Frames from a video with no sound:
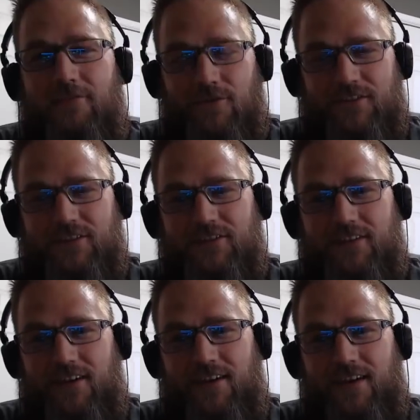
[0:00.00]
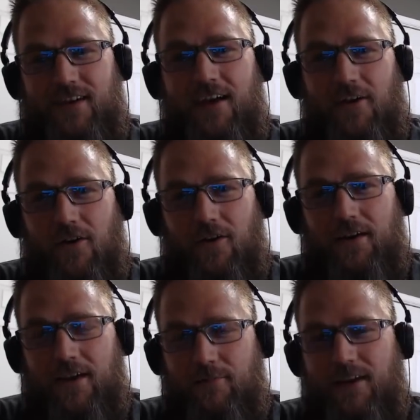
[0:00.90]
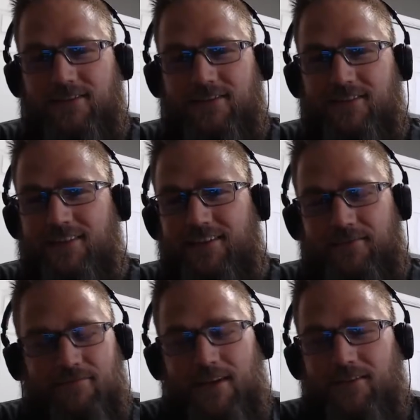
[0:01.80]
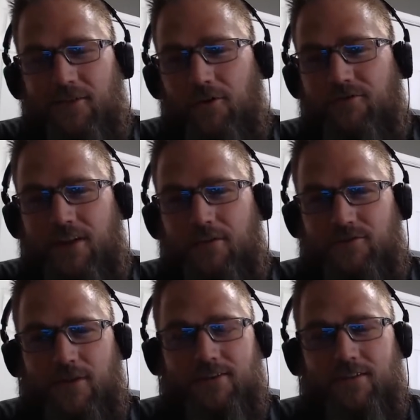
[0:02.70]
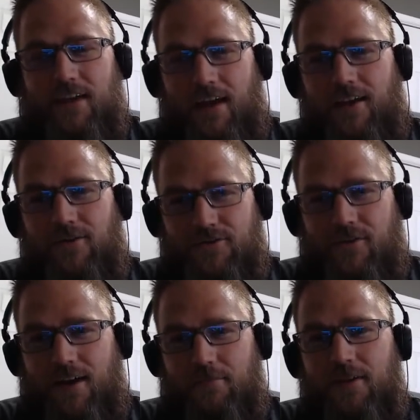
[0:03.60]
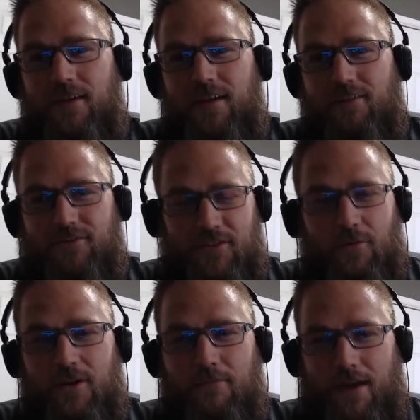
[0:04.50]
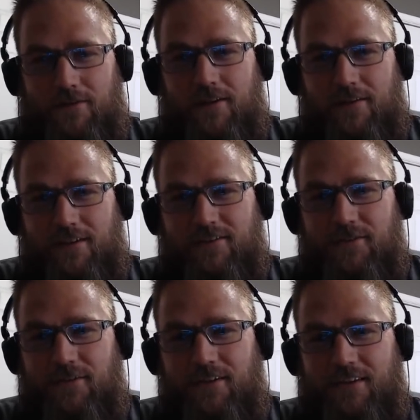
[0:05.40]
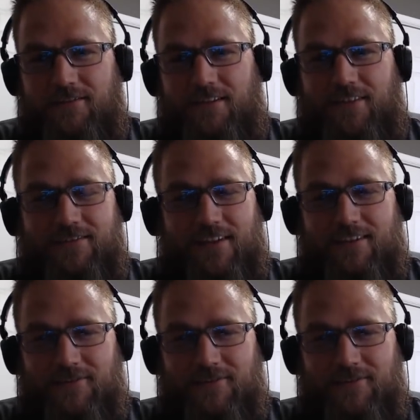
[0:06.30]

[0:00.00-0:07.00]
versus AR, and he basically the whole video was basically AR's crap. There's no way to mount anything to it. He's got these